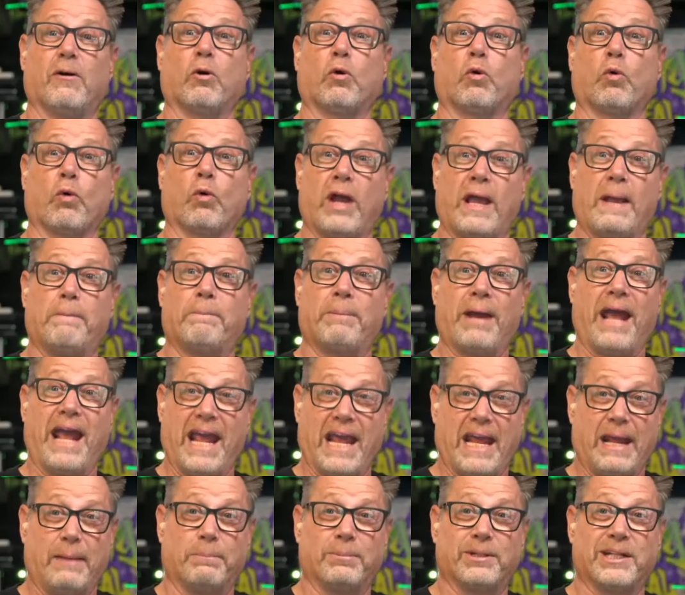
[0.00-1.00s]
grape
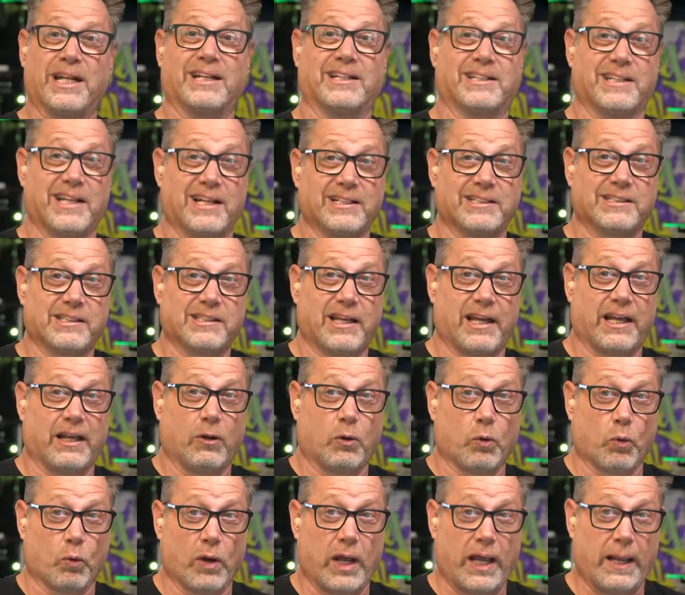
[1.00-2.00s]
ape that tastes like
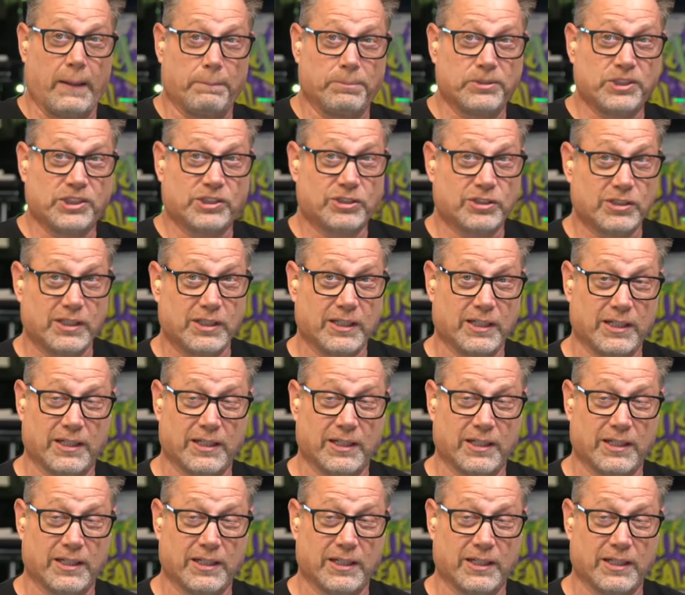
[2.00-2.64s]
grapes.